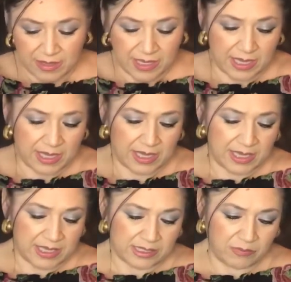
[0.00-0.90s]
It
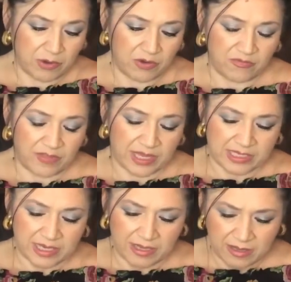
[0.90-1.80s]
is
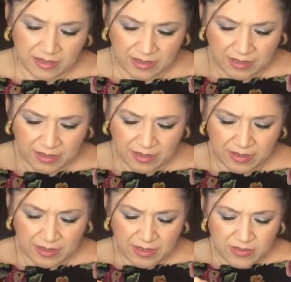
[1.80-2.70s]
perfect.
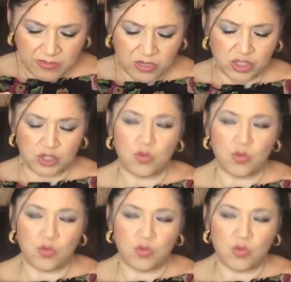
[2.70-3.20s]
There's